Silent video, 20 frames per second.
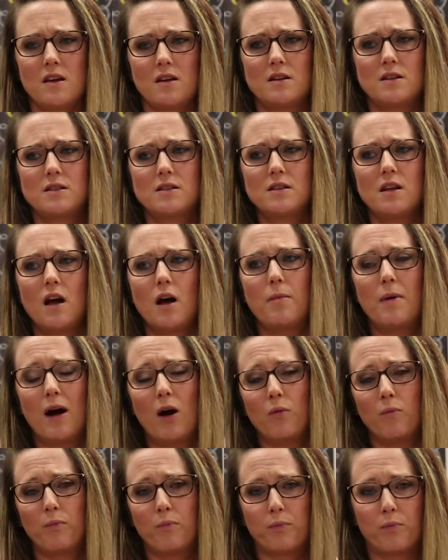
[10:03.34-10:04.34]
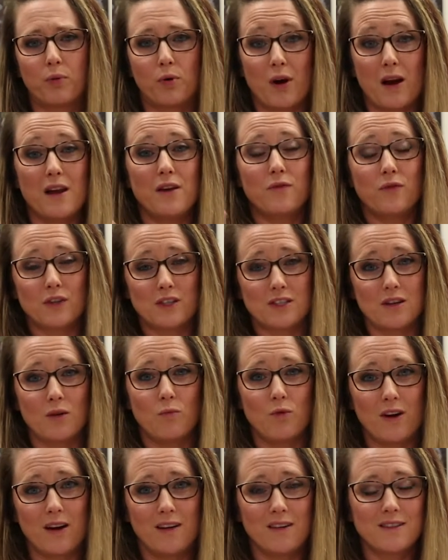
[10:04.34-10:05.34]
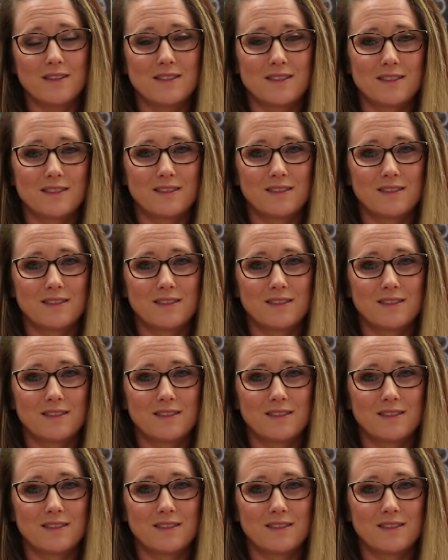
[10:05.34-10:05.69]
is about praying for someone else,